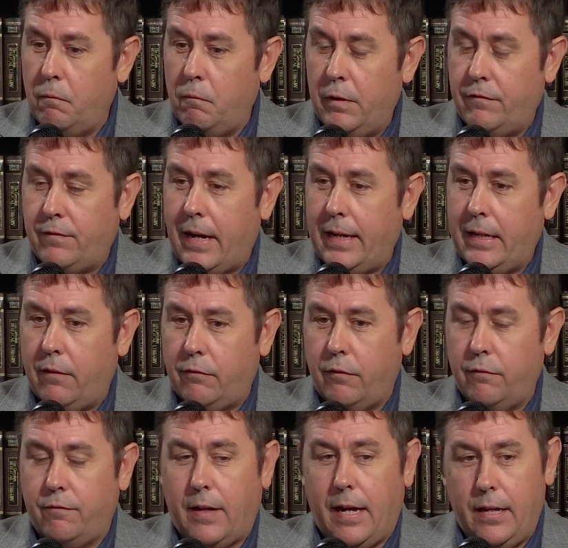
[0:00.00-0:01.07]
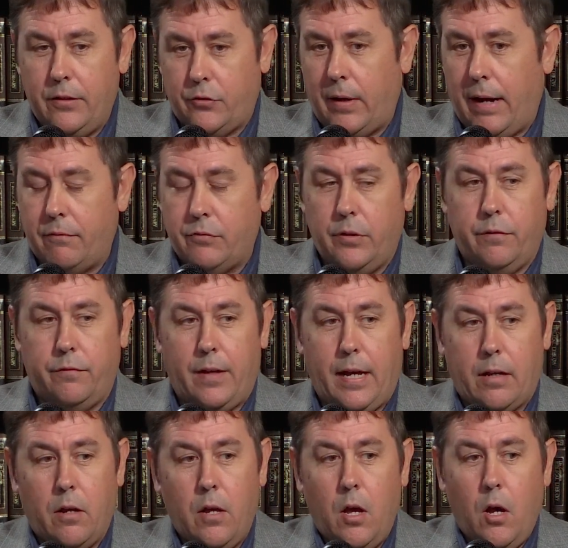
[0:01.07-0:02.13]
we find out from Pfizer after the
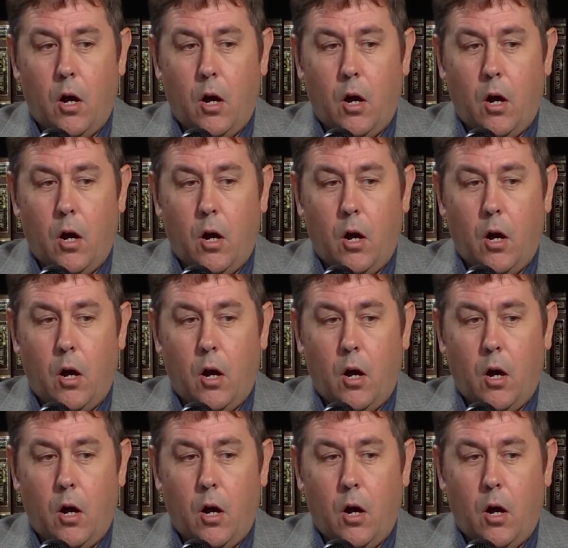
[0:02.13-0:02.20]
fact,